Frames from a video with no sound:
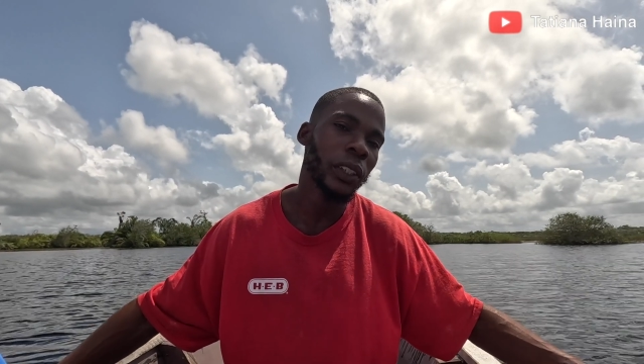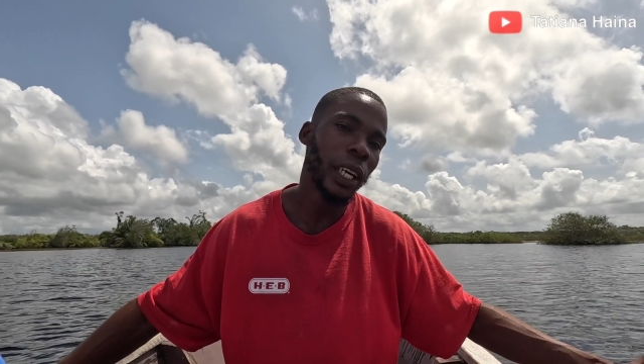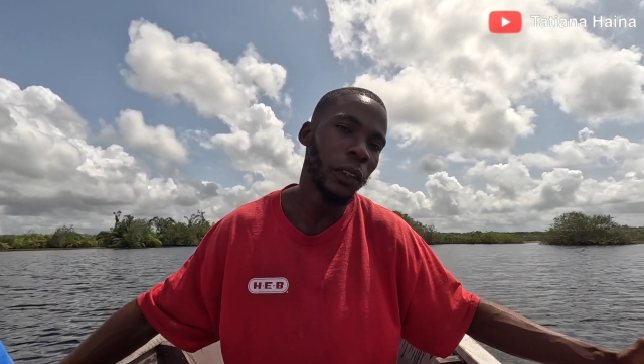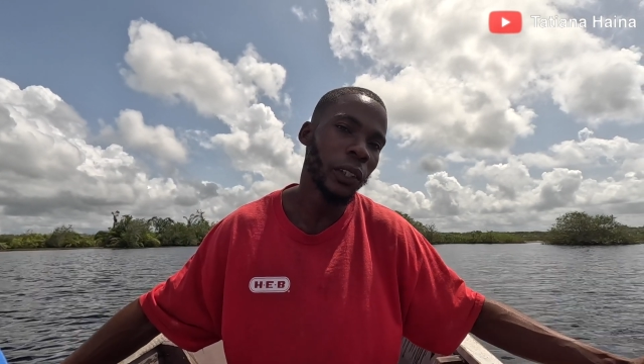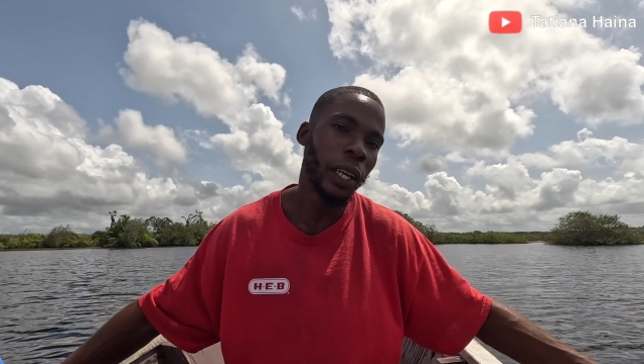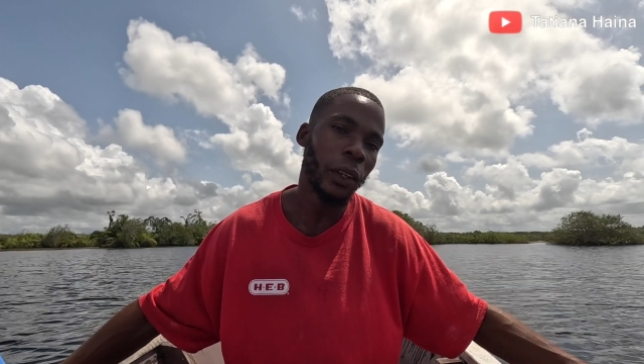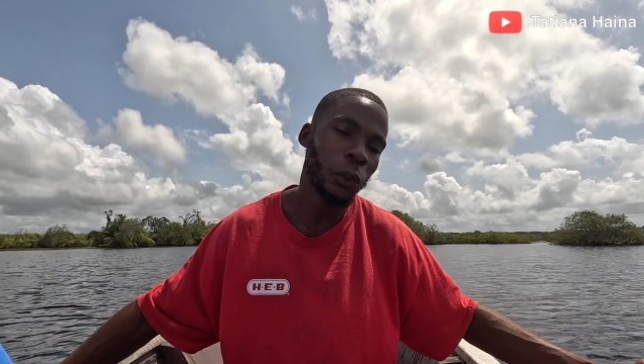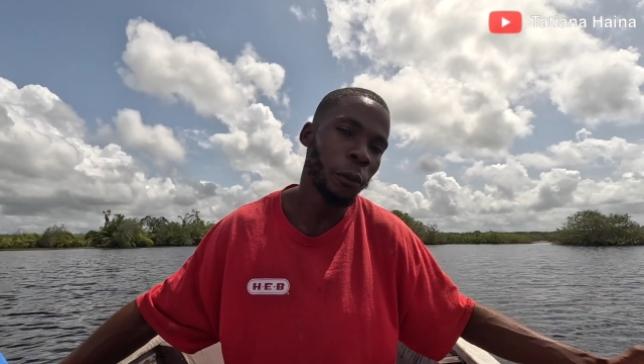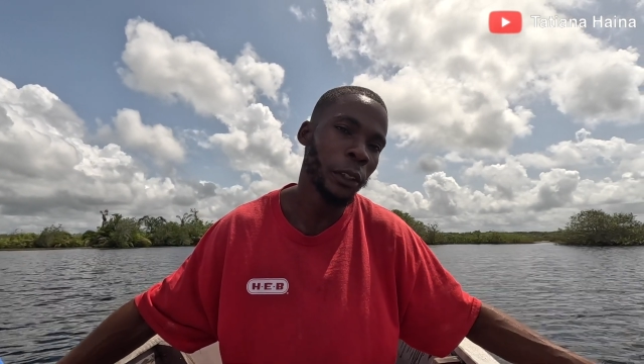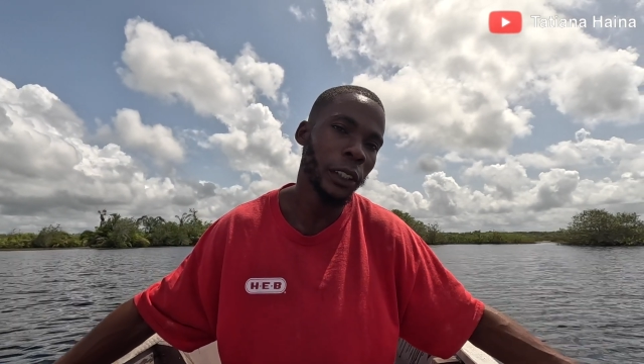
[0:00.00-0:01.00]
They are not allowed
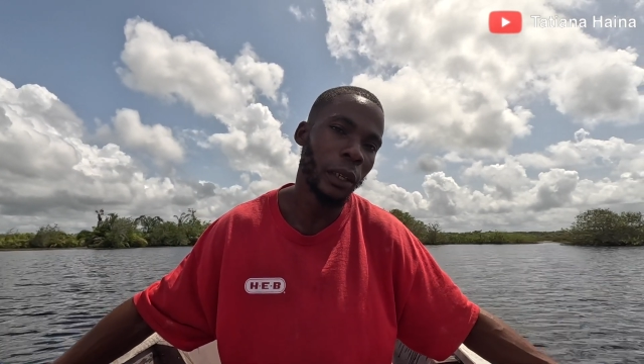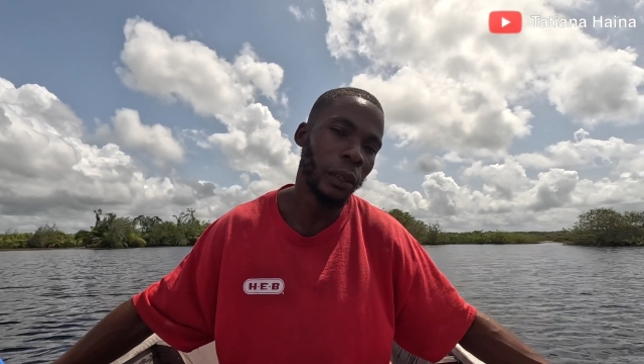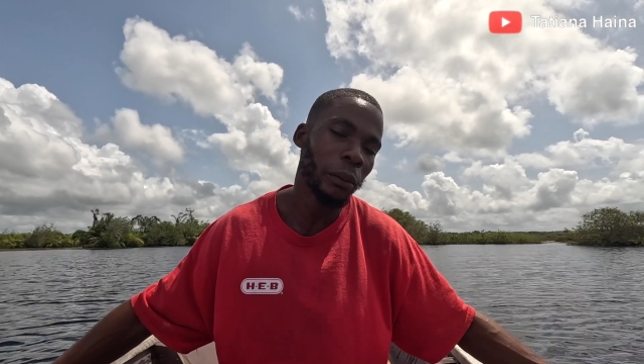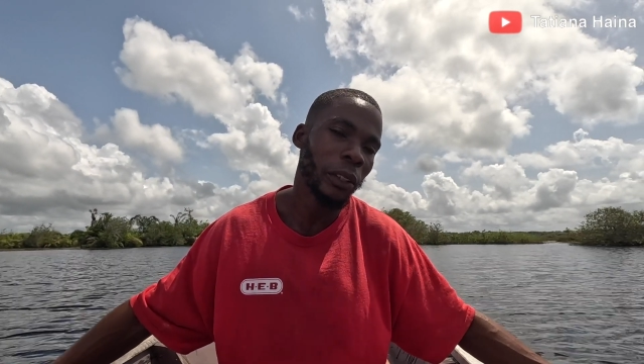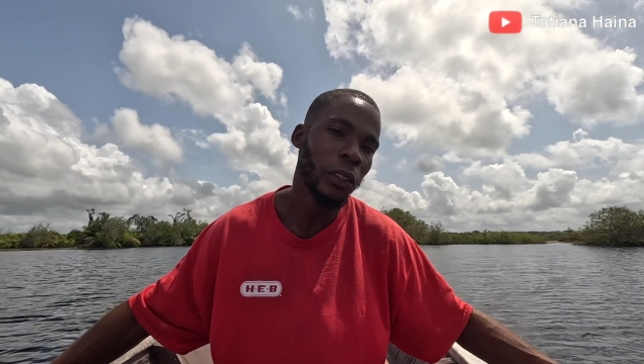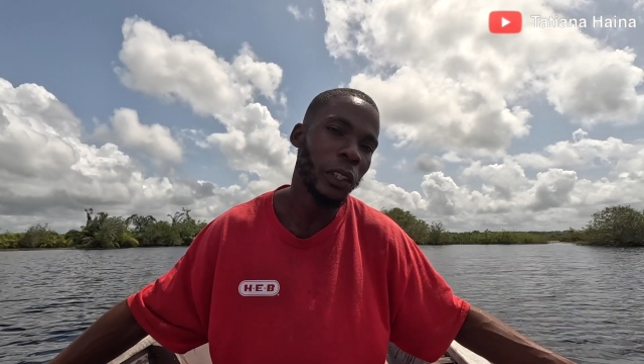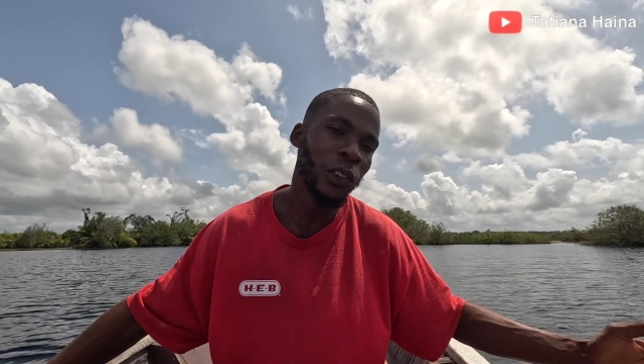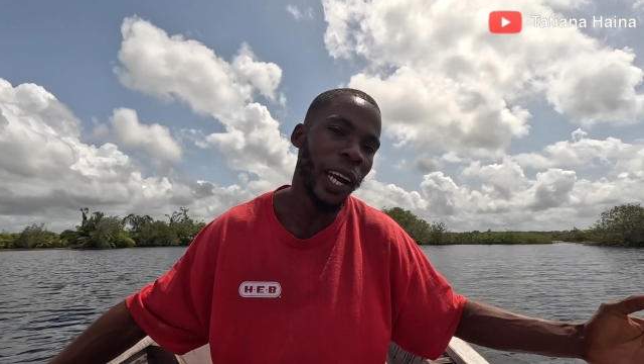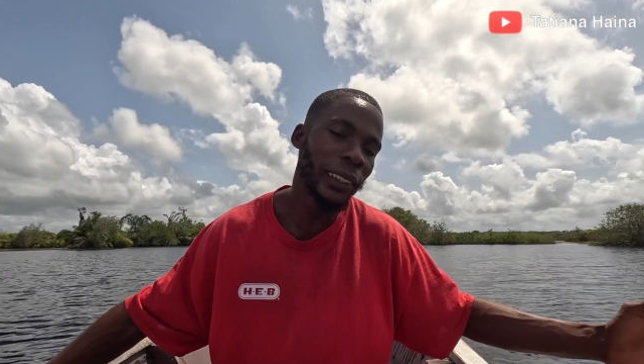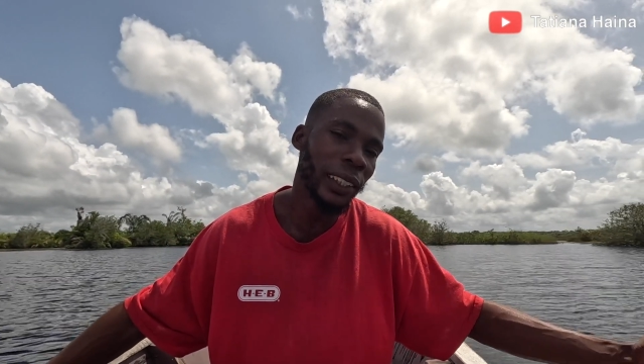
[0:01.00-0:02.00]
to fish here. In the
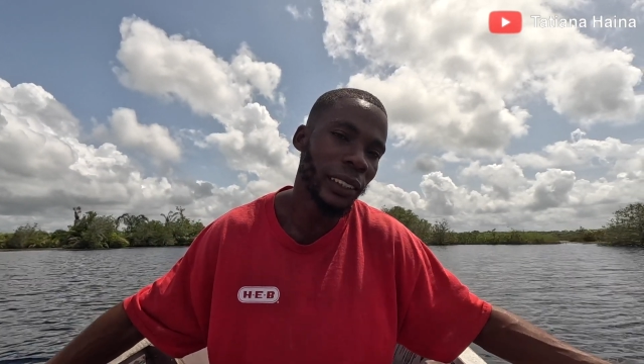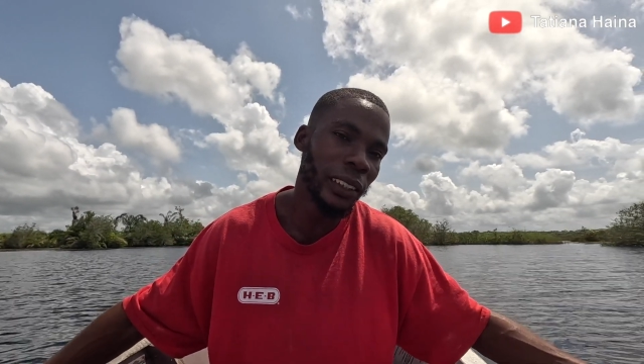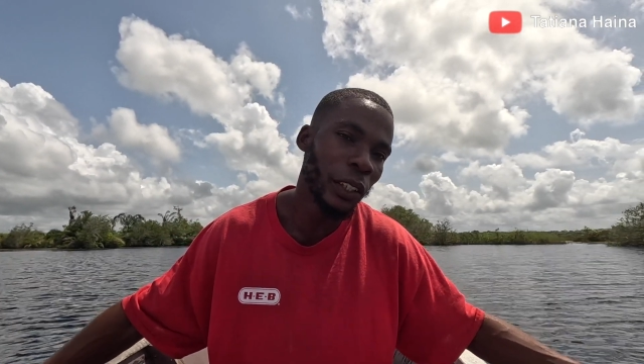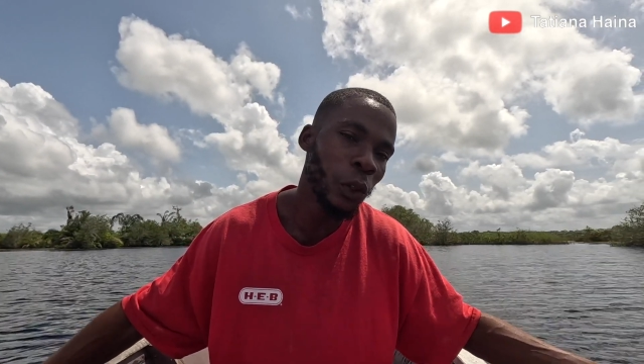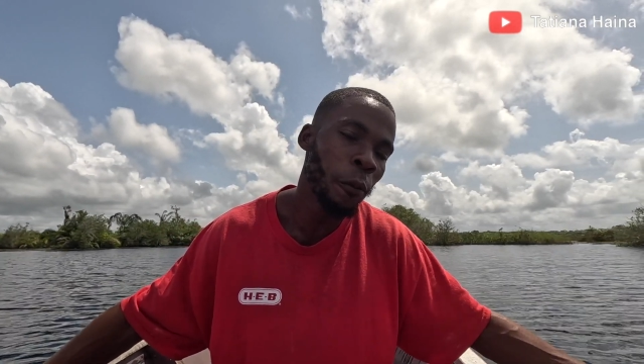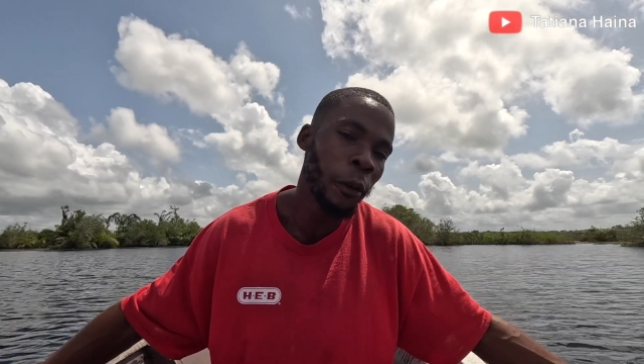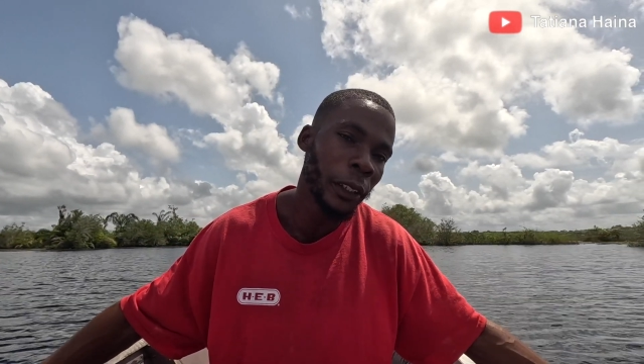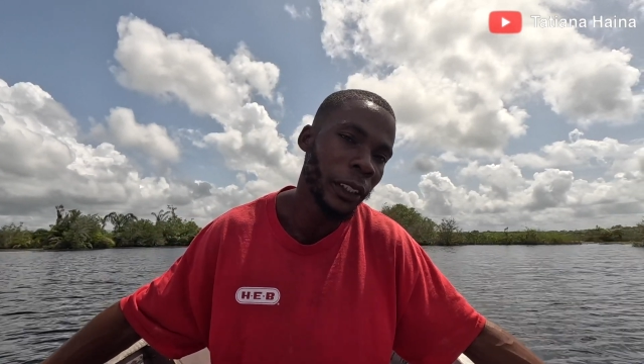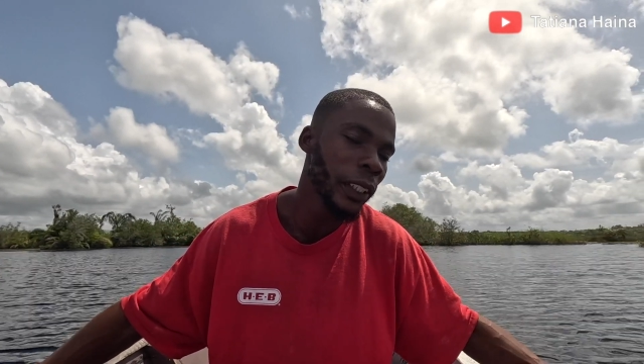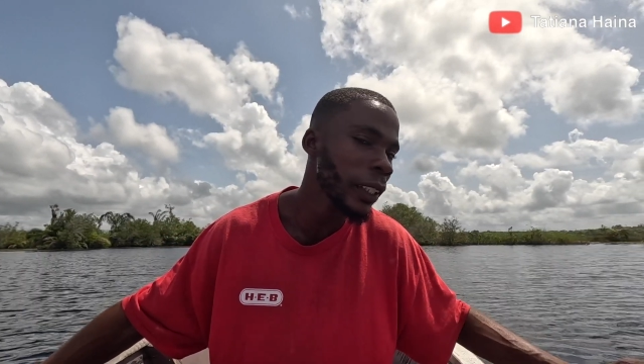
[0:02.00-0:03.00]
dry season, if you go fishing, they